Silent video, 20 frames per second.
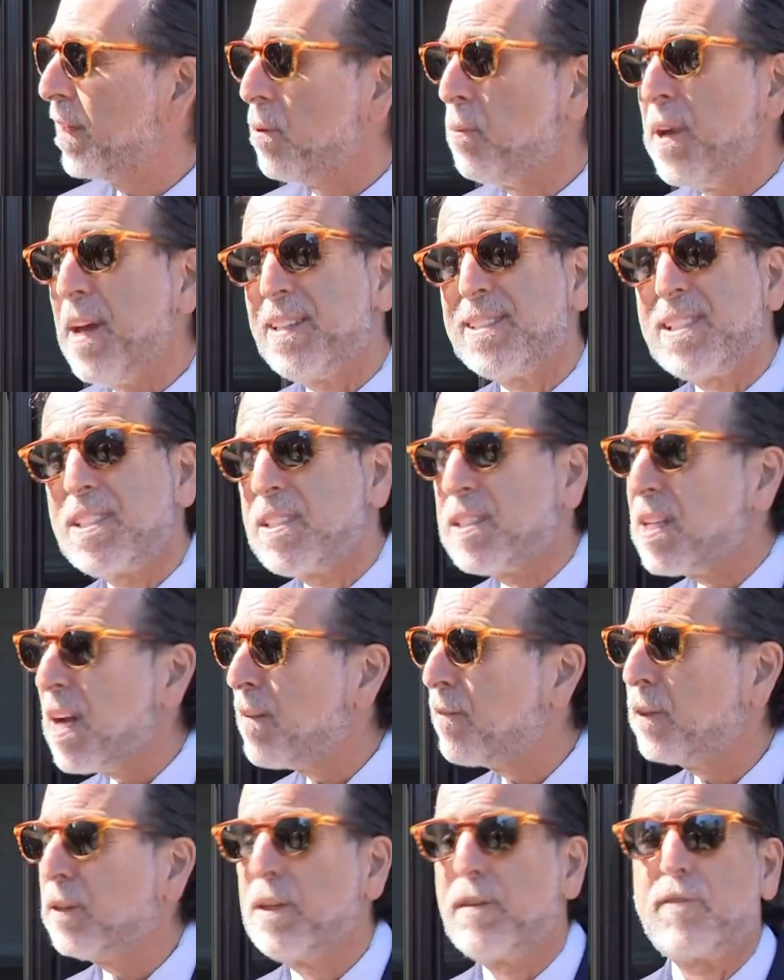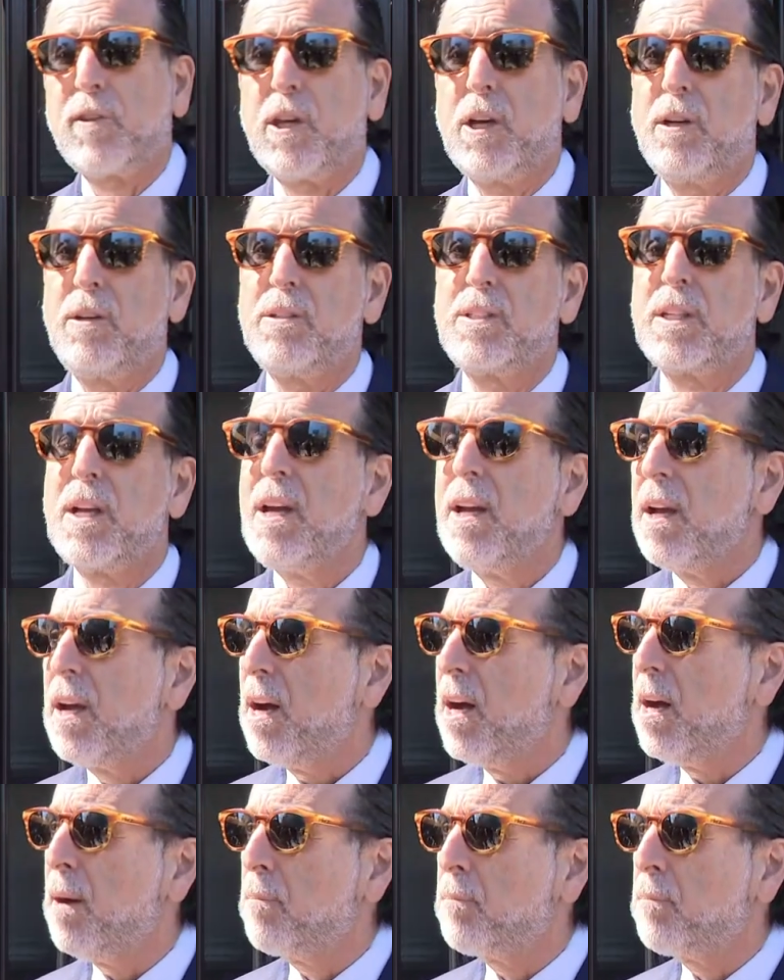We had several of those um,